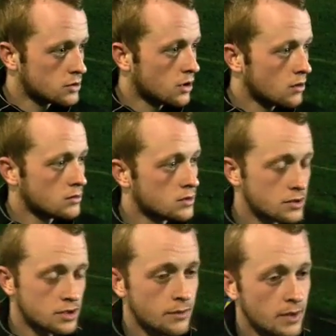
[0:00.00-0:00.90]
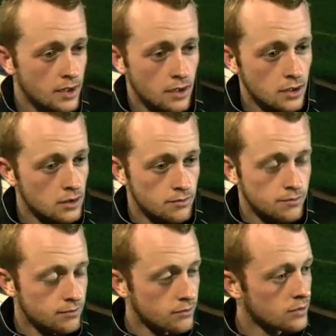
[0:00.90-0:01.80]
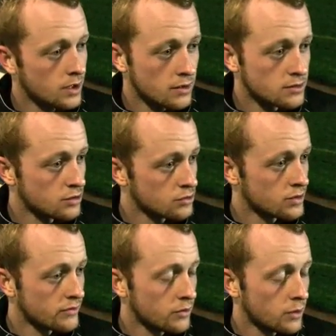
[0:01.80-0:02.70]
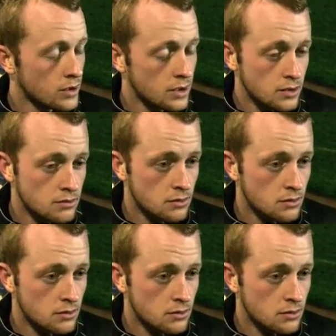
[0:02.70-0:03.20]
There's gold. Him and Kenny, they talk to everyone.